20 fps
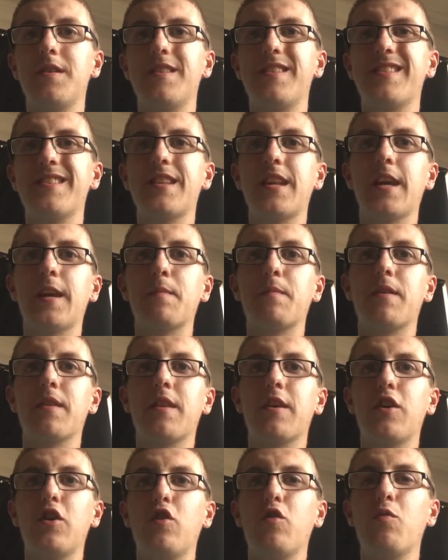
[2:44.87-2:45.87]
the stigma
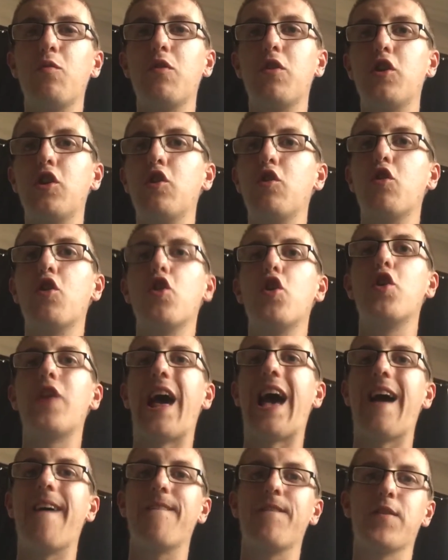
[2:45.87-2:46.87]
that you, you could
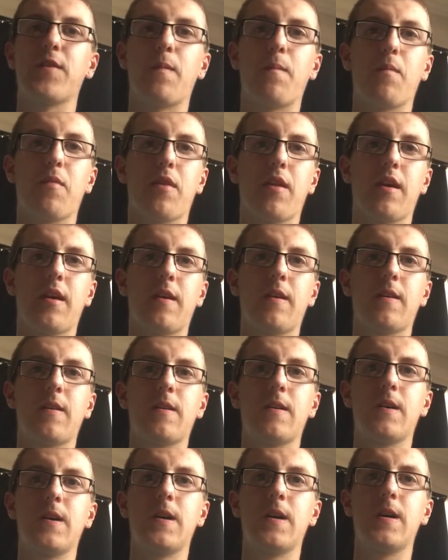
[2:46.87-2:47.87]
have something
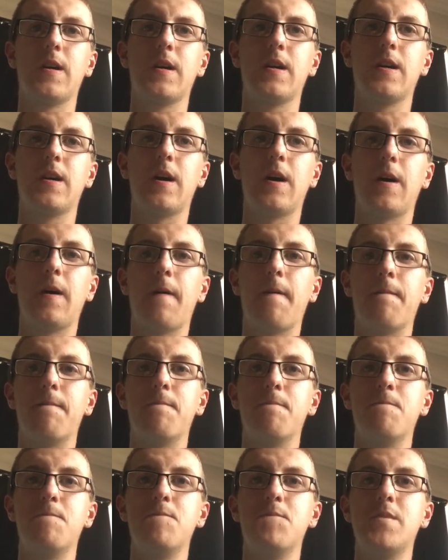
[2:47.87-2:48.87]

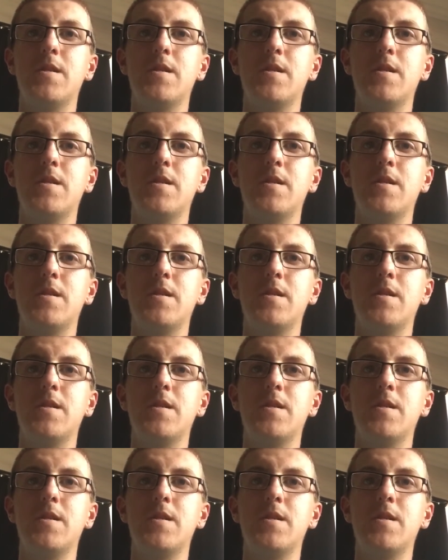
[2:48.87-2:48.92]
um,